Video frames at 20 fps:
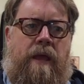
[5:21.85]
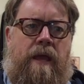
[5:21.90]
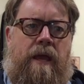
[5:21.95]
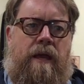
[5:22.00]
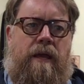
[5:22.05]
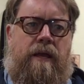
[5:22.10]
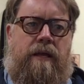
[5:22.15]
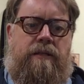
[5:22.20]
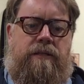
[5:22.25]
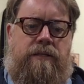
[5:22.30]

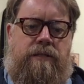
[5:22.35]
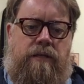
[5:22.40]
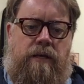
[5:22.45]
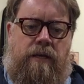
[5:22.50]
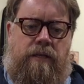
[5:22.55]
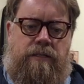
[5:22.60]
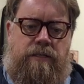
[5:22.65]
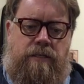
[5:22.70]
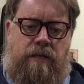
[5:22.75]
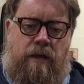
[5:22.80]
It's
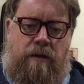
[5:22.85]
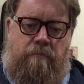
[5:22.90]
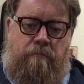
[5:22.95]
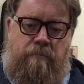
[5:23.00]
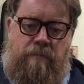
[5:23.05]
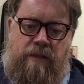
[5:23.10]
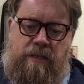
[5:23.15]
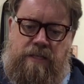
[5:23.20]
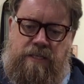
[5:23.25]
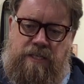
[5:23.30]

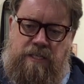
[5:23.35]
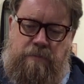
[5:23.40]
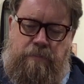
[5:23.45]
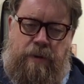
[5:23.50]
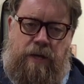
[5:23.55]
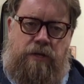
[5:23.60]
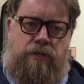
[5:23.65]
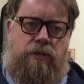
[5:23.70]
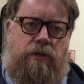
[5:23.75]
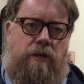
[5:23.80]

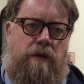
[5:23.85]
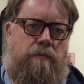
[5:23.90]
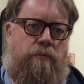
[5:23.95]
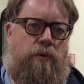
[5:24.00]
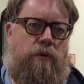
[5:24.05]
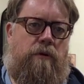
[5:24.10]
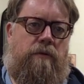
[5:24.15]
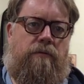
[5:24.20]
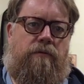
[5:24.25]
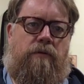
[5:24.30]
especially
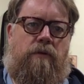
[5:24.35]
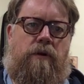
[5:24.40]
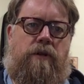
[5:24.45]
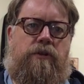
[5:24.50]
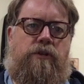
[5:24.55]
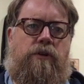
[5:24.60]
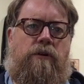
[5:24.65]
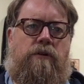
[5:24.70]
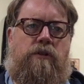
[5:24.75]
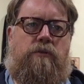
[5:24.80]
important for a
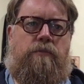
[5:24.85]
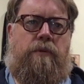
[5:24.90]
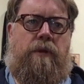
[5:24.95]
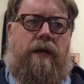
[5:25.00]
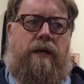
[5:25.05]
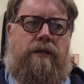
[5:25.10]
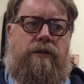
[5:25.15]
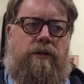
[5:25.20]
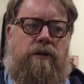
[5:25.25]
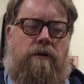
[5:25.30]
church
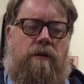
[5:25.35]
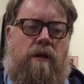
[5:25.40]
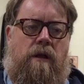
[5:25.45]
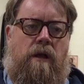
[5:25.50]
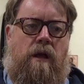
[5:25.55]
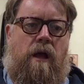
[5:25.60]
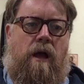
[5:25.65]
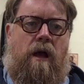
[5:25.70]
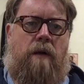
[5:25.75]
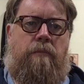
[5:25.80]
planter,
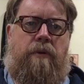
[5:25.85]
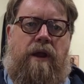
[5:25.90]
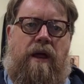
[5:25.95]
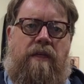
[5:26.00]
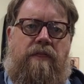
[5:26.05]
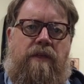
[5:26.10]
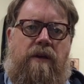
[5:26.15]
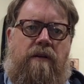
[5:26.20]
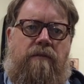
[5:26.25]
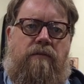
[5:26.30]
but I
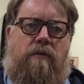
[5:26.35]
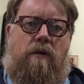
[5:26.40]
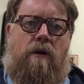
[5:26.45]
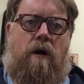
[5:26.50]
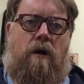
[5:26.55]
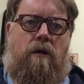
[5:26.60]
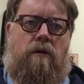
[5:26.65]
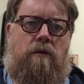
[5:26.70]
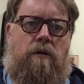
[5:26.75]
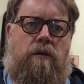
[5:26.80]
think for
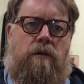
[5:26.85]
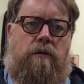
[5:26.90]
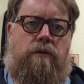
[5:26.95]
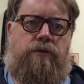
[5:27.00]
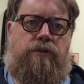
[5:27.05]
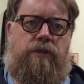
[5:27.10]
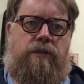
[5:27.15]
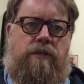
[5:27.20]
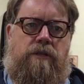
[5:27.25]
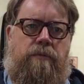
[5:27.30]
all
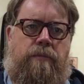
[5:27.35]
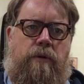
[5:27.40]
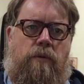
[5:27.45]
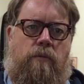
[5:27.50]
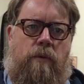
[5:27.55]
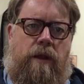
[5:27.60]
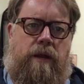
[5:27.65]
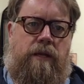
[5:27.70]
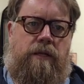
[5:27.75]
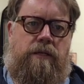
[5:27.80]
clergy to be
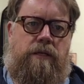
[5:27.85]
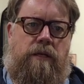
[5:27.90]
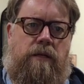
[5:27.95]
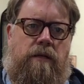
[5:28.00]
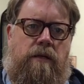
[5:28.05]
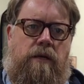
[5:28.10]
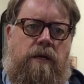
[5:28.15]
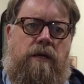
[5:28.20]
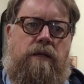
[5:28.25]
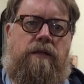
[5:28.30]
ready to
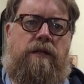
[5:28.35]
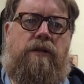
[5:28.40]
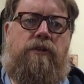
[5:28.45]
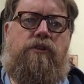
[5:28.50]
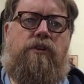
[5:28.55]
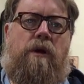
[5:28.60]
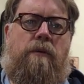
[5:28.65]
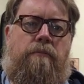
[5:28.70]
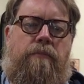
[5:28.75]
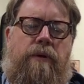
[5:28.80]

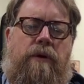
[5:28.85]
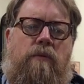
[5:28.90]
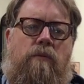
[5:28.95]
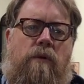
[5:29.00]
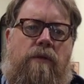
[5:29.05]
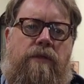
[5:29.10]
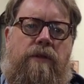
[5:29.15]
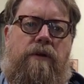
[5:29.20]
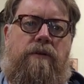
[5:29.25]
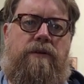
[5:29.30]
jump in
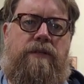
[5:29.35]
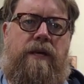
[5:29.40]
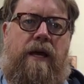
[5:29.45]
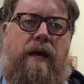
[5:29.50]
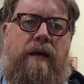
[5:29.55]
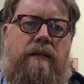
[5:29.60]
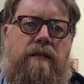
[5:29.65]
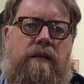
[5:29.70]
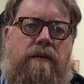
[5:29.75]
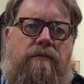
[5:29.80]
with those
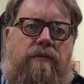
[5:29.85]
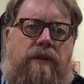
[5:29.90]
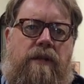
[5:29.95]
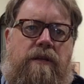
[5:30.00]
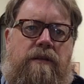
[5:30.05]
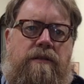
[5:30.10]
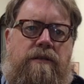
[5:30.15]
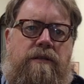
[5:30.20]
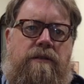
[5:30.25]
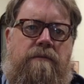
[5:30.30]

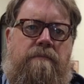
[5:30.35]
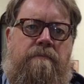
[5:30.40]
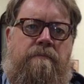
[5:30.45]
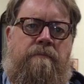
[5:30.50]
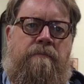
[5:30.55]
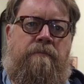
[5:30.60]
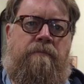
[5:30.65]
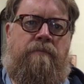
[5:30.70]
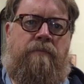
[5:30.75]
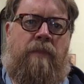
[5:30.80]
activities.
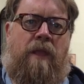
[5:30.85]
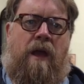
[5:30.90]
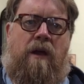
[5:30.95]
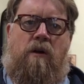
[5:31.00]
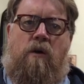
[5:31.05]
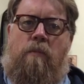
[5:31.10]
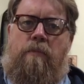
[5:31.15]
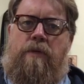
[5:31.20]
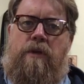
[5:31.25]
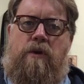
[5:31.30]
I
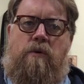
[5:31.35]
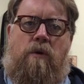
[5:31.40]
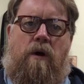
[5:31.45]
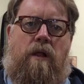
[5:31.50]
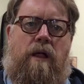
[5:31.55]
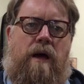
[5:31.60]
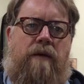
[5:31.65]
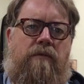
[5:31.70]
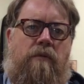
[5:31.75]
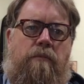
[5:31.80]
hope that you all
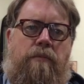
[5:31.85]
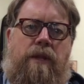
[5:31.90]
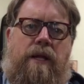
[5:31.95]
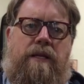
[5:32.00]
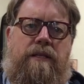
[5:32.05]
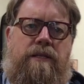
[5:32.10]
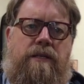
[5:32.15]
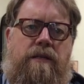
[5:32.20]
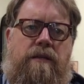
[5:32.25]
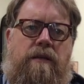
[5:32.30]
have a
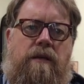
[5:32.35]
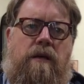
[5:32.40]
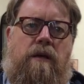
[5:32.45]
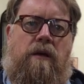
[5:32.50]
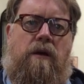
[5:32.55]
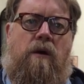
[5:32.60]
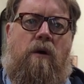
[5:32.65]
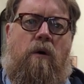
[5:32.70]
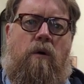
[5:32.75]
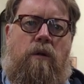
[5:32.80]
blessed
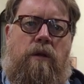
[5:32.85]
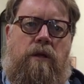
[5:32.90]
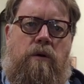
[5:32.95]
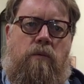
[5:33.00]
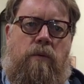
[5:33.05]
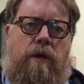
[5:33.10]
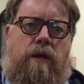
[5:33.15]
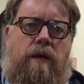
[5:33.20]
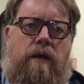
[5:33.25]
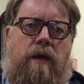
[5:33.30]
Holy
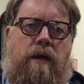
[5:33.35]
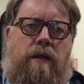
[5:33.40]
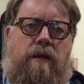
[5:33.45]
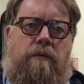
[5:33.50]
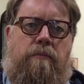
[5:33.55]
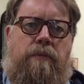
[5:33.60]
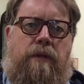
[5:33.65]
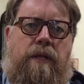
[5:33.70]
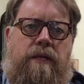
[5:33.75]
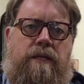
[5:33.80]
Week and a
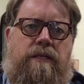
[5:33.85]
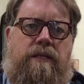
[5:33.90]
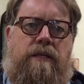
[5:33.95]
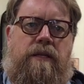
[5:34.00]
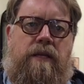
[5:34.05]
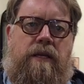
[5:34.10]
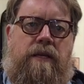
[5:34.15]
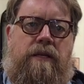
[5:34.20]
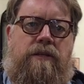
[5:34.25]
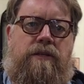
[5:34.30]
blessed
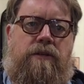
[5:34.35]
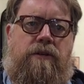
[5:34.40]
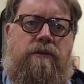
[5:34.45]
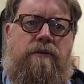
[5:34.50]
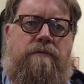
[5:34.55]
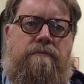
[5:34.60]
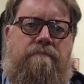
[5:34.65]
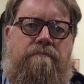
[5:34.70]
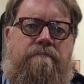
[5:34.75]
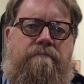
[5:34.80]
Easter.
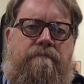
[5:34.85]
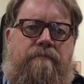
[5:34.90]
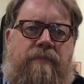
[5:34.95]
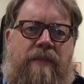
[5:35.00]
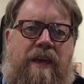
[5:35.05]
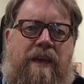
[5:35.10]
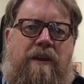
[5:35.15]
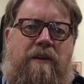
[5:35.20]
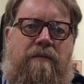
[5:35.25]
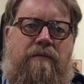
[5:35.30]

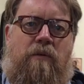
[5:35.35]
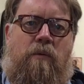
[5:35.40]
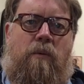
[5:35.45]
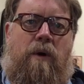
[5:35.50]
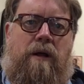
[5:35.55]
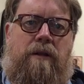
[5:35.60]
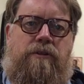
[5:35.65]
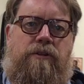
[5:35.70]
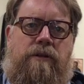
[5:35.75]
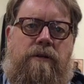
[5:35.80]
Thank you for
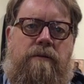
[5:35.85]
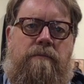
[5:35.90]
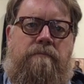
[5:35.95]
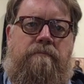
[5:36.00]
watching.